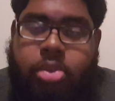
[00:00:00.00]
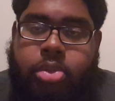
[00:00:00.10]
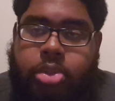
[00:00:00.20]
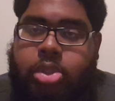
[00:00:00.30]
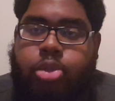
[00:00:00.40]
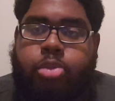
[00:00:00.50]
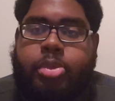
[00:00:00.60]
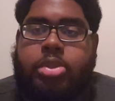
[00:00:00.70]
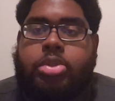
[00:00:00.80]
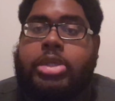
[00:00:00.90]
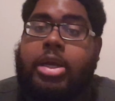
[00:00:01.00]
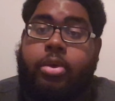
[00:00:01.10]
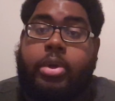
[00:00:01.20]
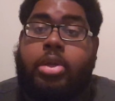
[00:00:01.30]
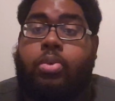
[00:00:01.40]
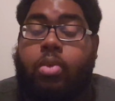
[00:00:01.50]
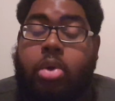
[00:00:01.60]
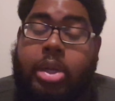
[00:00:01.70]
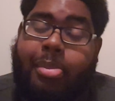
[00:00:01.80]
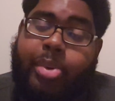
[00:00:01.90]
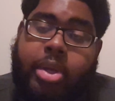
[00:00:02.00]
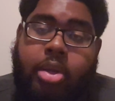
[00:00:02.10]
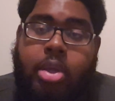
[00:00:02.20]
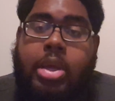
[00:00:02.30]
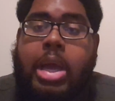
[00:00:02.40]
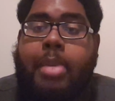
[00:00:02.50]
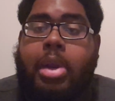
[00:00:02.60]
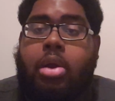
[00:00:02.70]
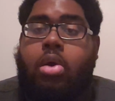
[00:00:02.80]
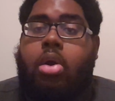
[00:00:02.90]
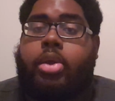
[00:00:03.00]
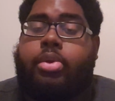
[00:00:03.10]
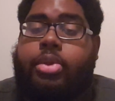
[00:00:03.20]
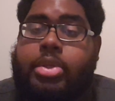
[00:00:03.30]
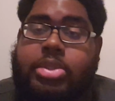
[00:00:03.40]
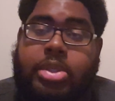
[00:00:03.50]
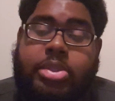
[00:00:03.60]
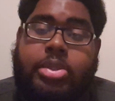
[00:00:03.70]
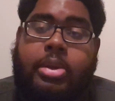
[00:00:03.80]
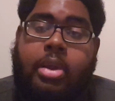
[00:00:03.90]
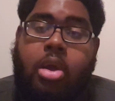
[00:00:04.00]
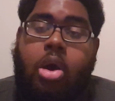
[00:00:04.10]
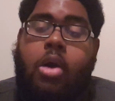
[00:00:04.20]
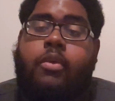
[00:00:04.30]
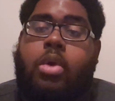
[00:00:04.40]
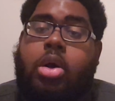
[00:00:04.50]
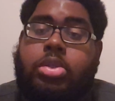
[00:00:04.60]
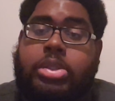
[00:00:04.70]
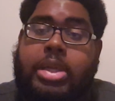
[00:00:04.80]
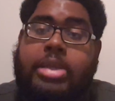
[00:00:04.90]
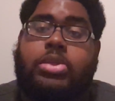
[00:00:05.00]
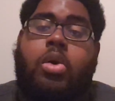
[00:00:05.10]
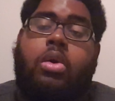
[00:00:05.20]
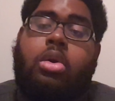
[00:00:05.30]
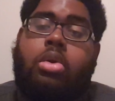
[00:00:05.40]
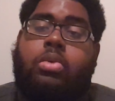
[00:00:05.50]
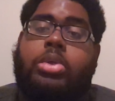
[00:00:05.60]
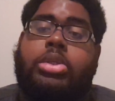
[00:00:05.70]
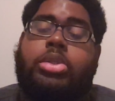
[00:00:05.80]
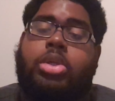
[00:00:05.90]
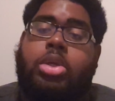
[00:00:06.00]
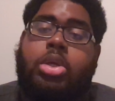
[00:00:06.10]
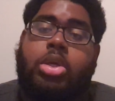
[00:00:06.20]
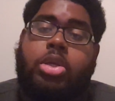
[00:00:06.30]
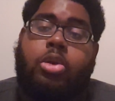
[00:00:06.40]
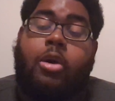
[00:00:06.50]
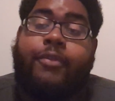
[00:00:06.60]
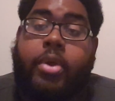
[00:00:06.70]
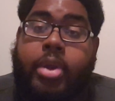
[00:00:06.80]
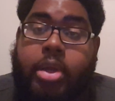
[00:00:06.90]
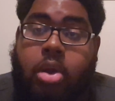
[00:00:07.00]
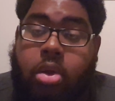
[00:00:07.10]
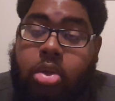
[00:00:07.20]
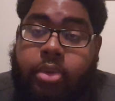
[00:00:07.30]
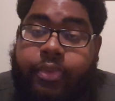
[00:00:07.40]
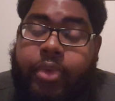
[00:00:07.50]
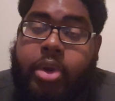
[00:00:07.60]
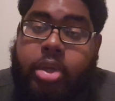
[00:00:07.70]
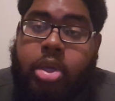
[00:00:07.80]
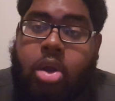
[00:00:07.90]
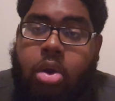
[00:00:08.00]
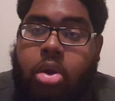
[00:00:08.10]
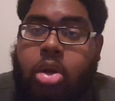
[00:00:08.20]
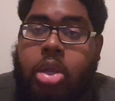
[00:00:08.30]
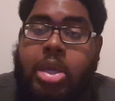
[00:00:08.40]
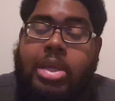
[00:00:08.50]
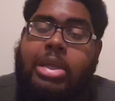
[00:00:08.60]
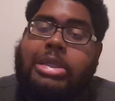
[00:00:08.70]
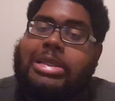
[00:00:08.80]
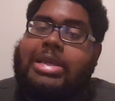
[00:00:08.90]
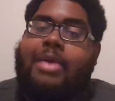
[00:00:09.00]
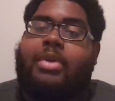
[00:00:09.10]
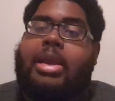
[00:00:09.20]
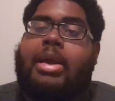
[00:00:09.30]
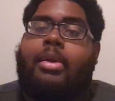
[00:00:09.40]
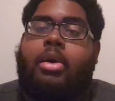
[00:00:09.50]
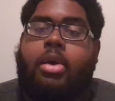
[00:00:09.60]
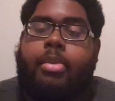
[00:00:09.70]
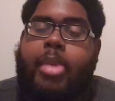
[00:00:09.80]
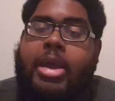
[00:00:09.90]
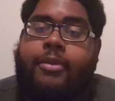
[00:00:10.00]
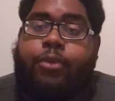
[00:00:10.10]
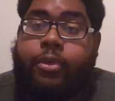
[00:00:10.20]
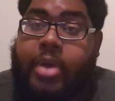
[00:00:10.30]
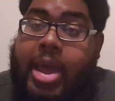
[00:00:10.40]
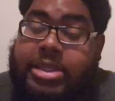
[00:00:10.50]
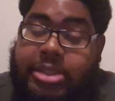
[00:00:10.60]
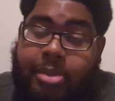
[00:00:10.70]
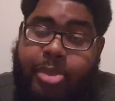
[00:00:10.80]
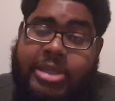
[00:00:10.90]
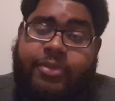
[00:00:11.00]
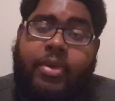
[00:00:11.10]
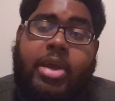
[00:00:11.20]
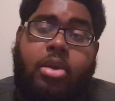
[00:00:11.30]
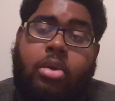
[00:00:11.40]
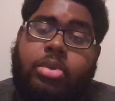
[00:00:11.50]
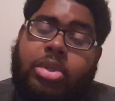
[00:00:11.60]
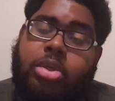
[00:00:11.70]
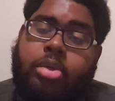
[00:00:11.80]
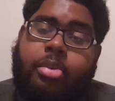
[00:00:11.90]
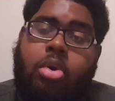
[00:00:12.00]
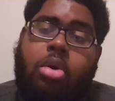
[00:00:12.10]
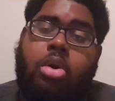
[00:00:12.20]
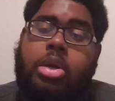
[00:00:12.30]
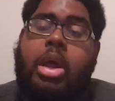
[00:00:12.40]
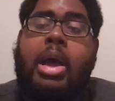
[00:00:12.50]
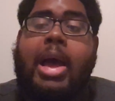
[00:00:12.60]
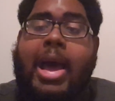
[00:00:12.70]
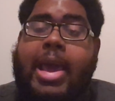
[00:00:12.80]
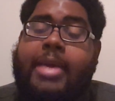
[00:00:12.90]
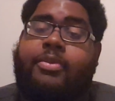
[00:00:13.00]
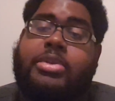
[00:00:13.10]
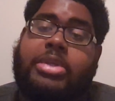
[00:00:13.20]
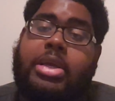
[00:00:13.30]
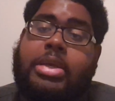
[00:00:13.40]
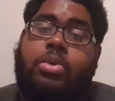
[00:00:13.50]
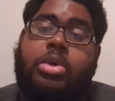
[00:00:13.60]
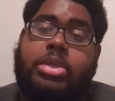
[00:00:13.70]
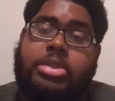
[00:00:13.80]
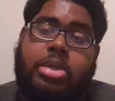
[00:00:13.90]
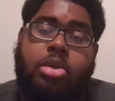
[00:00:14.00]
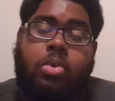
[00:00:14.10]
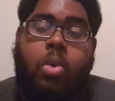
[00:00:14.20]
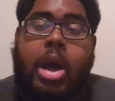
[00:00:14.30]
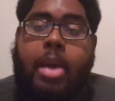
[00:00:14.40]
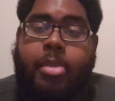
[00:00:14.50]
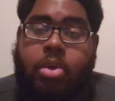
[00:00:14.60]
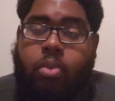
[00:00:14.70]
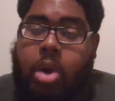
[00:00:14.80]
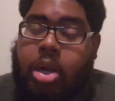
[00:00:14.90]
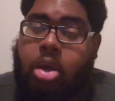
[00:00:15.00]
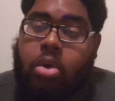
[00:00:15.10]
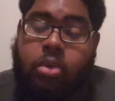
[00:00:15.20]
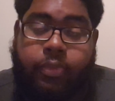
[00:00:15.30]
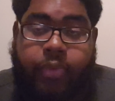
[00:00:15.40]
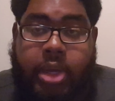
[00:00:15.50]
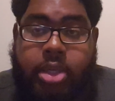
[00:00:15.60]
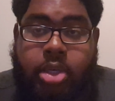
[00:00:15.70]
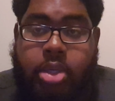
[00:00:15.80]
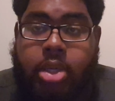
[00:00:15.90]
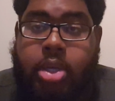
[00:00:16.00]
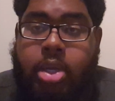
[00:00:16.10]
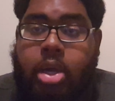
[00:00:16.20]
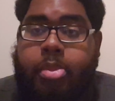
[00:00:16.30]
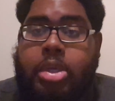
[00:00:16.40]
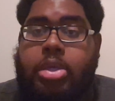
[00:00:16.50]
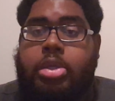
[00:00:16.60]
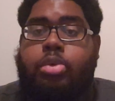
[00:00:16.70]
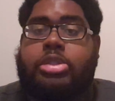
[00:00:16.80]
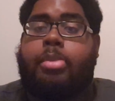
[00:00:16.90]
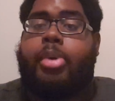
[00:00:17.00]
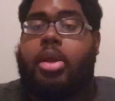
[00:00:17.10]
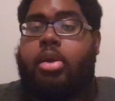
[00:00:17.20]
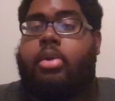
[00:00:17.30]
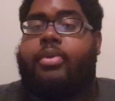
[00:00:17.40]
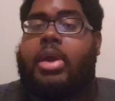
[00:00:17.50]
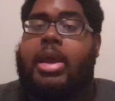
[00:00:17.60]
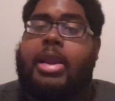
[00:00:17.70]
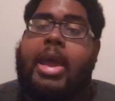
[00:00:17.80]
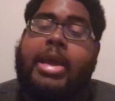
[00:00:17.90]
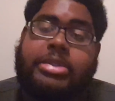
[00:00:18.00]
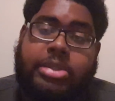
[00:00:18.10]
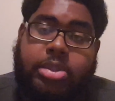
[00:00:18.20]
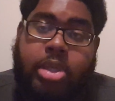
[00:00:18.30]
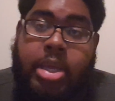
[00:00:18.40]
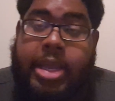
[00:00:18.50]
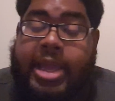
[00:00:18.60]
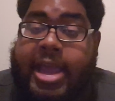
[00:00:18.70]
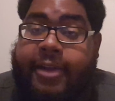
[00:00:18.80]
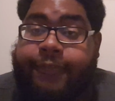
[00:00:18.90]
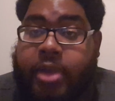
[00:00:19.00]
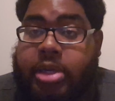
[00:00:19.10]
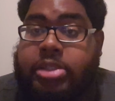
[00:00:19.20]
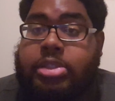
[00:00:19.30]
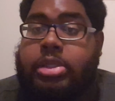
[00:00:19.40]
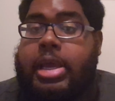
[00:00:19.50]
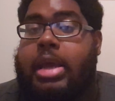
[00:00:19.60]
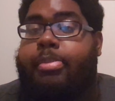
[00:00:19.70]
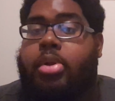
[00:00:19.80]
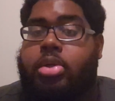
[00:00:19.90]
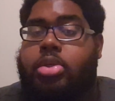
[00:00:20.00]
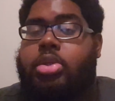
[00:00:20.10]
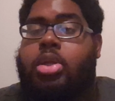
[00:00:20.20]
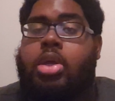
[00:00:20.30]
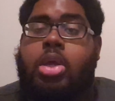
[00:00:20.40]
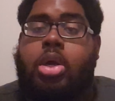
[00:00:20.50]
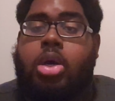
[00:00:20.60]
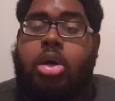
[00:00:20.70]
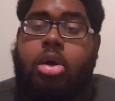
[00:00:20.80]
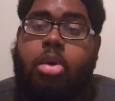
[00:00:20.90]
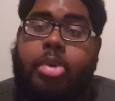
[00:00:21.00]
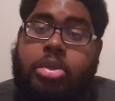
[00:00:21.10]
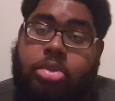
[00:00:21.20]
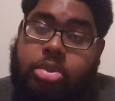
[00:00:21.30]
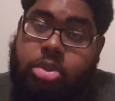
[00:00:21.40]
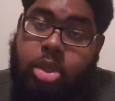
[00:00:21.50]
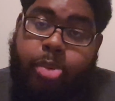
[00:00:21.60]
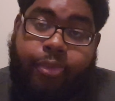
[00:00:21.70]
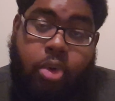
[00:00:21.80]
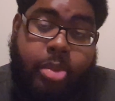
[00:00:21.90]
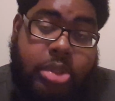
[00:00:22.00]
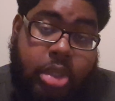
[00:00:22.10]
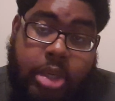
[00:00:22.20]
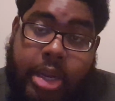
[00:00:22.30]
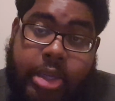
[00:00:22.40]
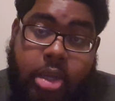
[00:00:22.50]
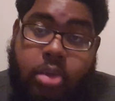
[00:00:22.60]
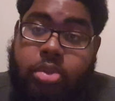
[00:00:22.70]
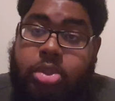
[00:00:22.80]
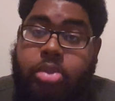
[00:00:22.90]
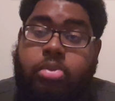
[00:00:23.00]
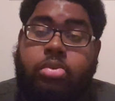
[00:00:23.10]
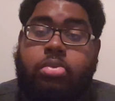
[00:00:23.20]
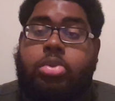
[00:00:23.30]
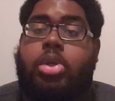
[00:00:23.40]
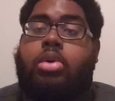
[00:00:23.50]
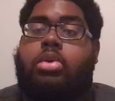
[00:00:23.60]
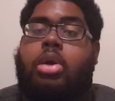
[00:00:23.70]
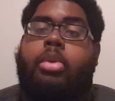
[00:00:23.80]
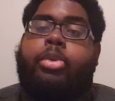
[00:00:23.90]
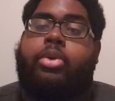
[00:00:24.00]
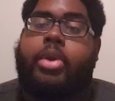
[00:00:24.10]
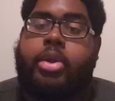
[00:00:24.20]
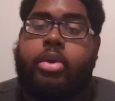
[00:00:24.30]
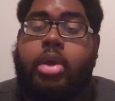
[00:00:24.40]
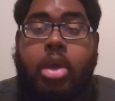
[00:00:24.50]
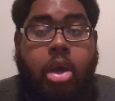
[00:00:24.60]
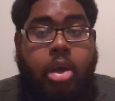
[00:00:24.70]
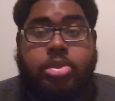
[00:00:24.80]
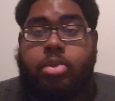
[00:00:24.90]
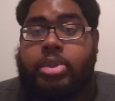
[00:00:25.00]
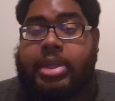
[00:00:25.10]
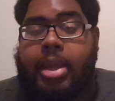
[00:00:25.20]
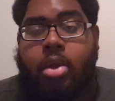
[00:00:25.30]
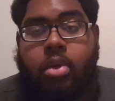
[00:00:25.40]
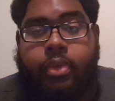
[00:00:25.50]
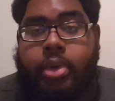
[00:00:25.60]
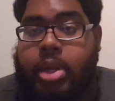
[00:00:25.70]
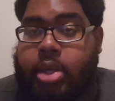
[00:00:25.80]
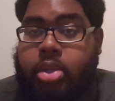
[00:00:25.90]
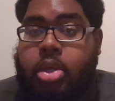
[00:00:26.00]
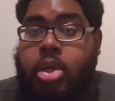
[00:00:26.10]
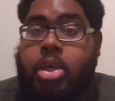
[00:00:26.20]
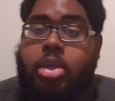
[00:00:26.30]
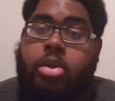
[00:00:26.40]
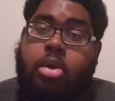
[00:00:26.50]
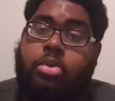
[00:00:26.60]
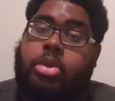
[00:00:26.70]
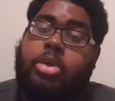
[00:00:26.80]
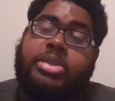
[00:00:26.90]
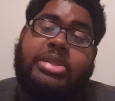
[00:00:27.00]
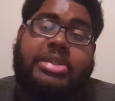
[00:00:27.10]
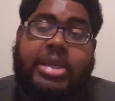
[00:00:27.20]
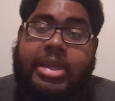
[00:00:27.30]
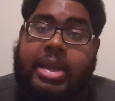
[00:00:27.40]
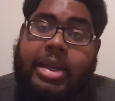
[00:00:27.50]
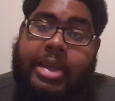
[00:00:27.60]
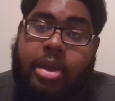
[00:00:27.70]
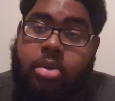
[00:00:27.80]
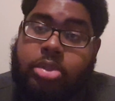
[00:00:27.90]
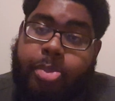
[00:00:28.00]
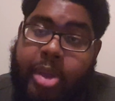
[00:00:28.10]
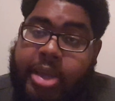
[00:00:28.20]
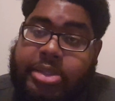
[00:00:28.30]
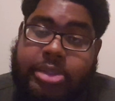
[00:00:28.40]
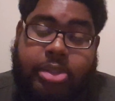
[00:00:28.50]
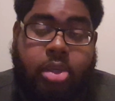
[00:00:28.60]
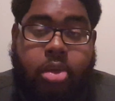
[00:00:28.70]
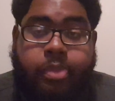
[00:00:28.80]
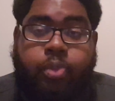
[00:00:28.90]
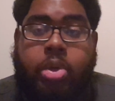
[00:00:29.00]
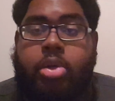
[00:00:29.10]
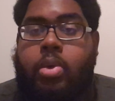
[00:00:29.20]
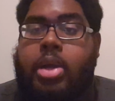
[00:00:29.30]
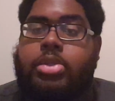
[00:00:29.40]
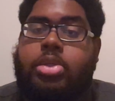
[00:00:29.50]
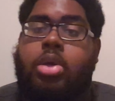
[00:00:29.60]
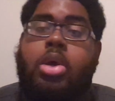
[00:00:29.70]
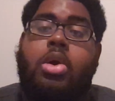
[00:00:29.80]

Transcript: excuse me, Sakura won it, but I'm not gonna argue the decision. Overall, tonight's card was a very good card. It didn't have a lot of back and forth action. The best fight on the card, I have to say, was the Weidman Rockhold fight. I mean, it was competitive. It had action. It had a finish. It had blood. And performance of the night goes to Conor McGregor, also with the KO tonight. 13-second knockout surpasses Ronda Rousey,